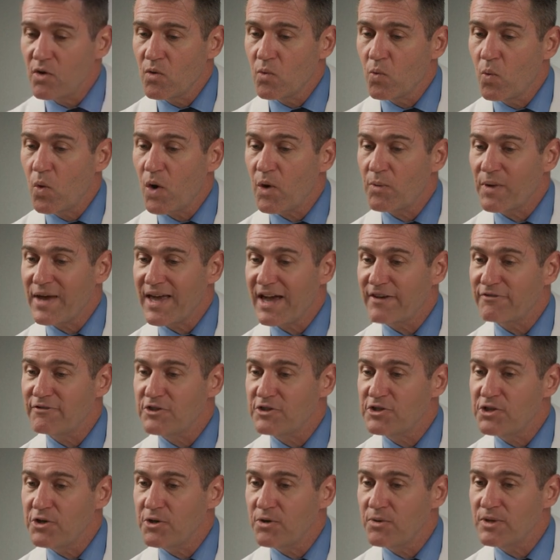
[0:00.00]
what we have to
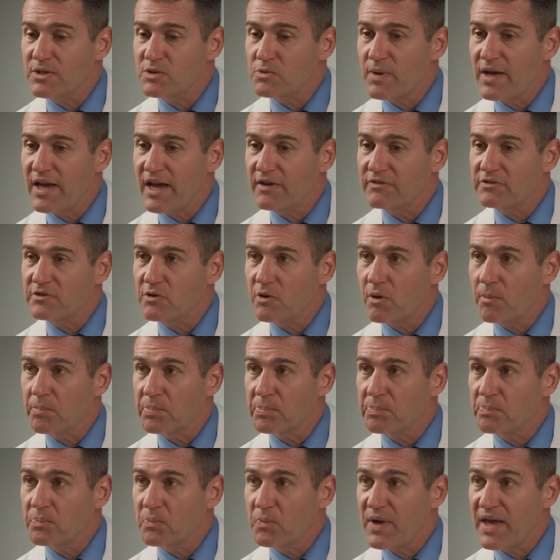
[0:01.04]
do is we have to
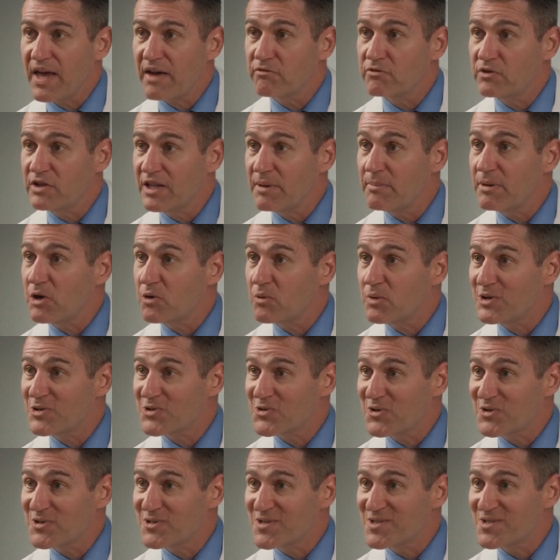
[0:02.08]
we have limited
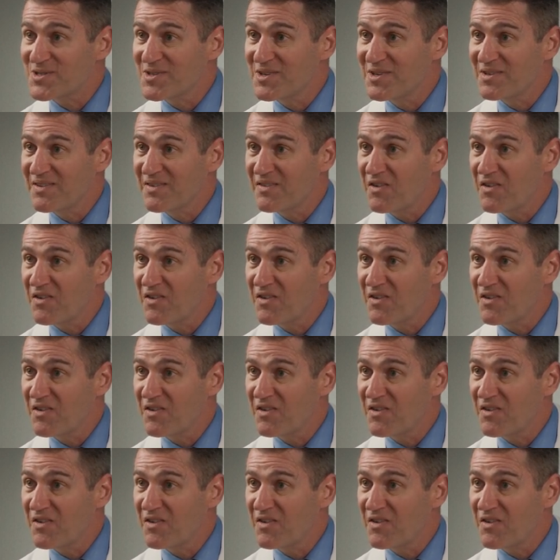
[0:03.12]
resources.